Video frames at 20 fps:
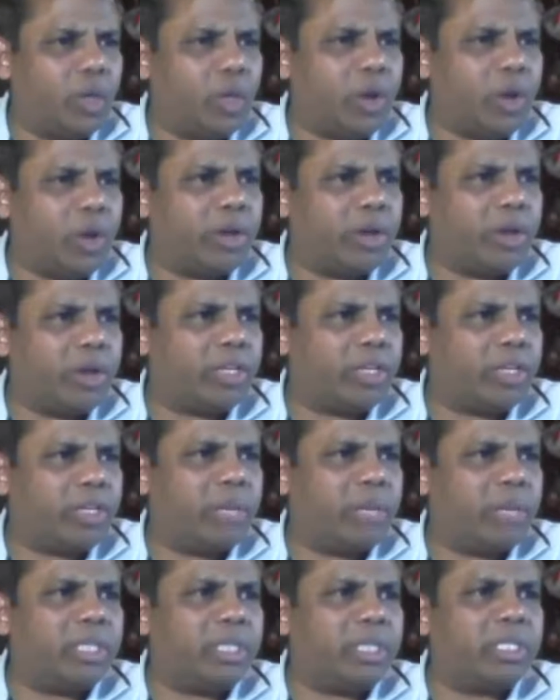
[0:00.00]
and your team
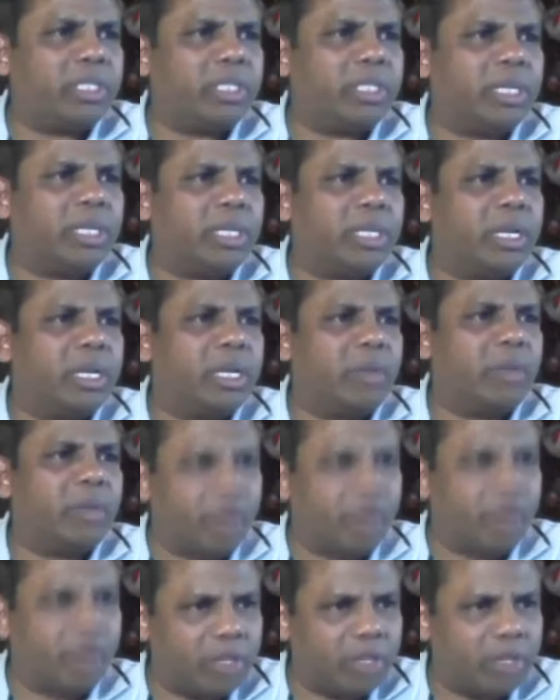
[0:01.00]
assist in
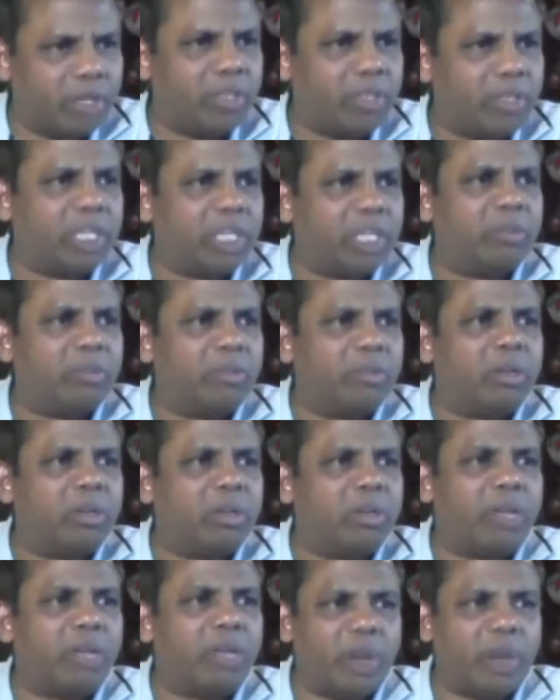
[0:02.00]
immigration visas from South
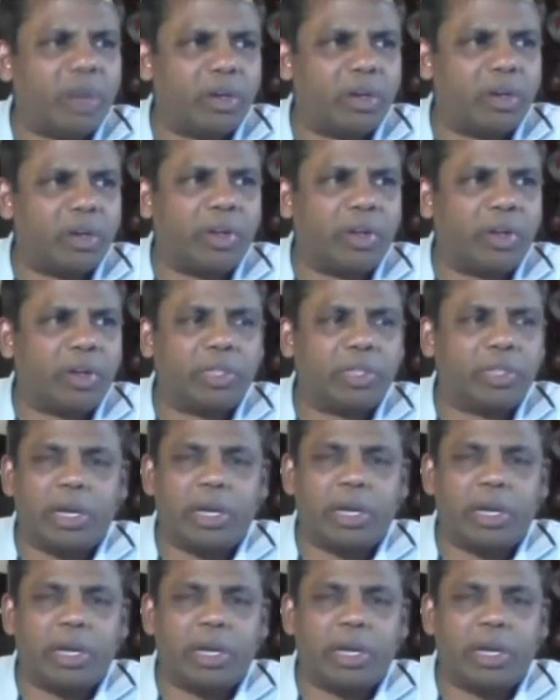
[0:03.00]
Africa to New Zealand?